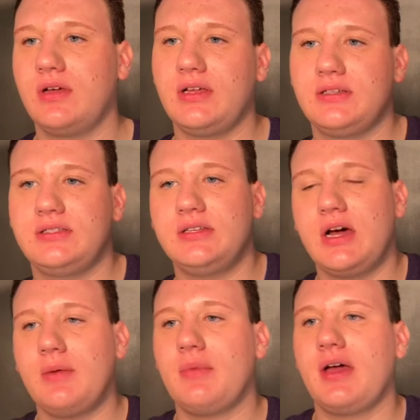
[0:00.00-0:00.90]

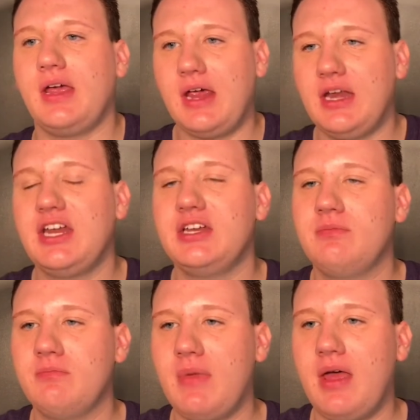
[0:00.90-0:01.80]
by any
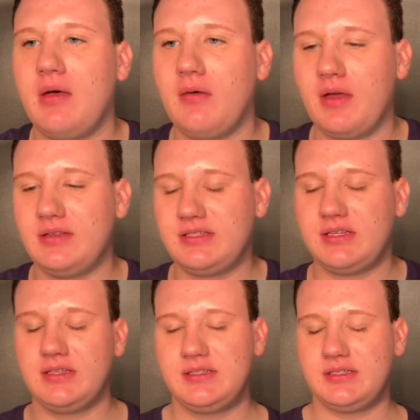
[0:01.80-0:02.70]

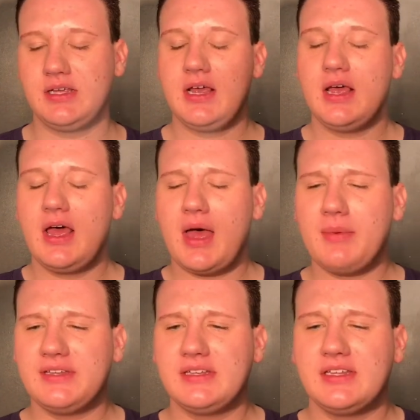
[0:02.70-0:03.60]
it's
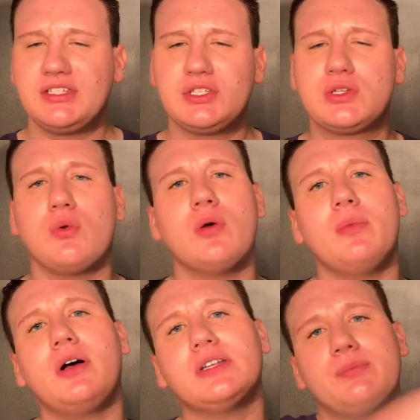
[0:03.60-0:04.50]

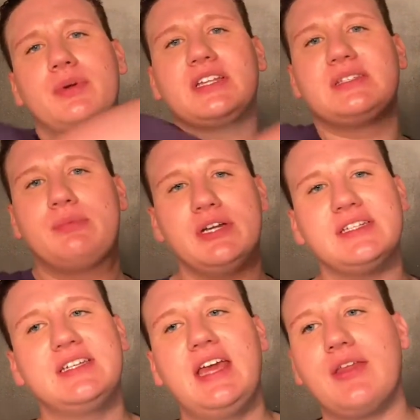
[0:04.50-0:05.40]
store-bought, but it's
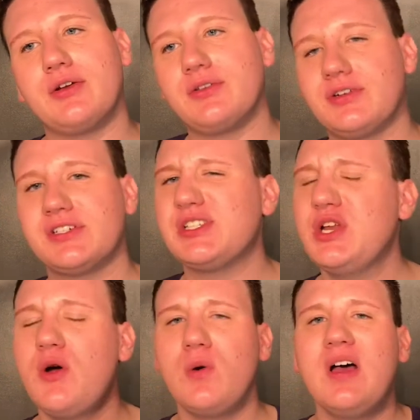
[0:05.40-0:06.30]
put together. There's
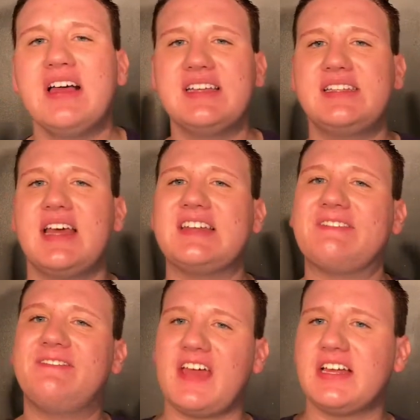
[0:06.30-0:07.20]
no set
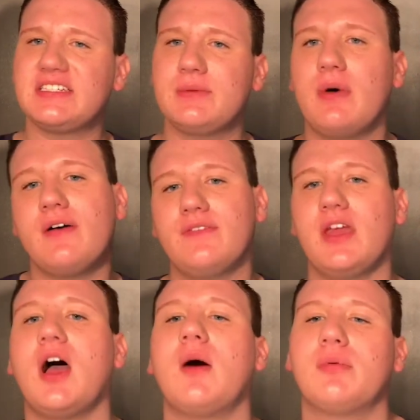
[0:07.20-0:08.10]
Phantom of
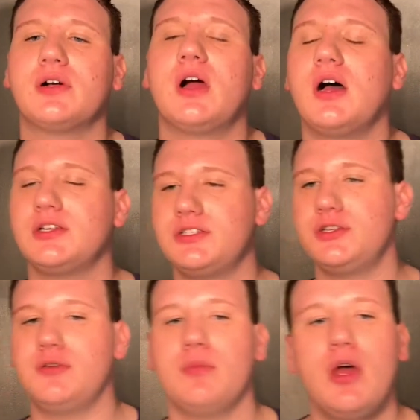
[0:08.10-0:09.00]
the Opera
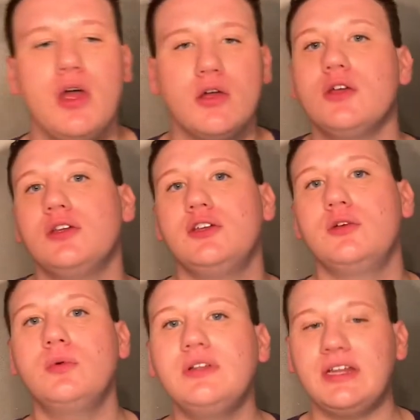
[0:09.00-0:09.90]
costume.
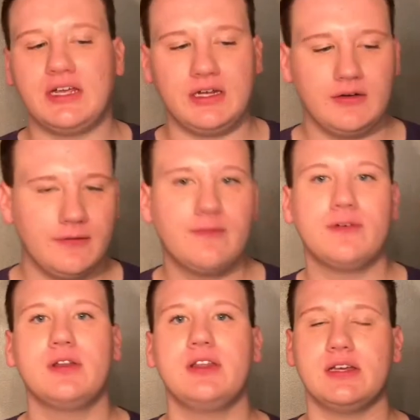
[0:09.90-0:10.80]
You will need,
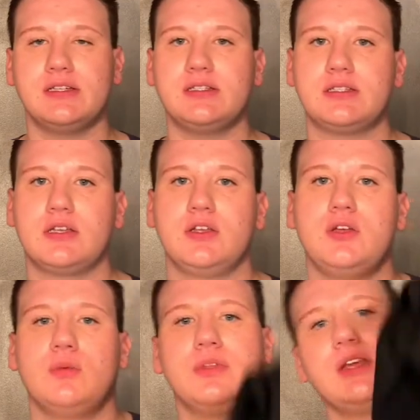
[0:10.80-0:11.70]
for this,
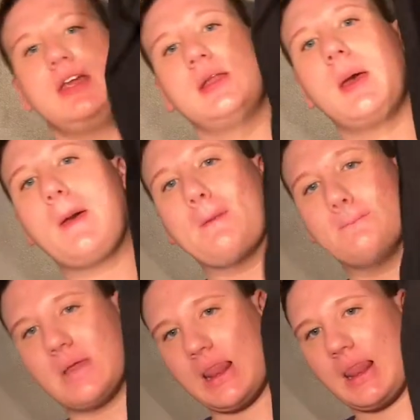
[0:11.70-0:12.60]
you will need
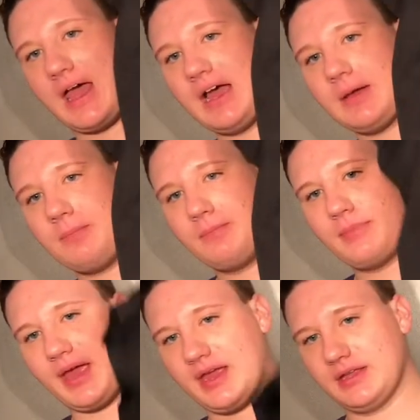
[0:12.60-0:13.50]
black
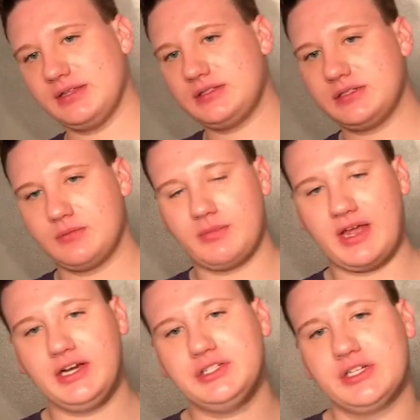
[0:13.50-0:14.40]
pants,
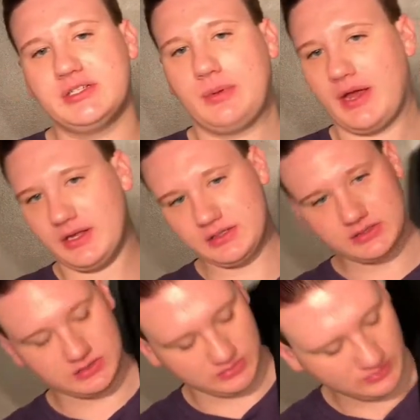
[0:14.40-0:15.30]
black dress
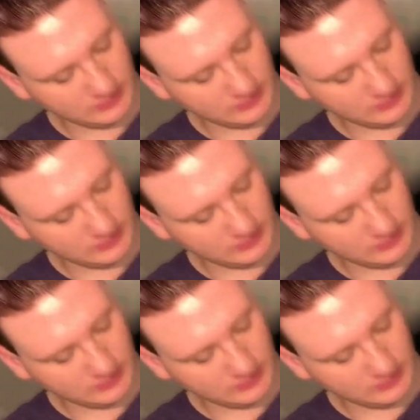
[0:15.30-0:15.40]
pants,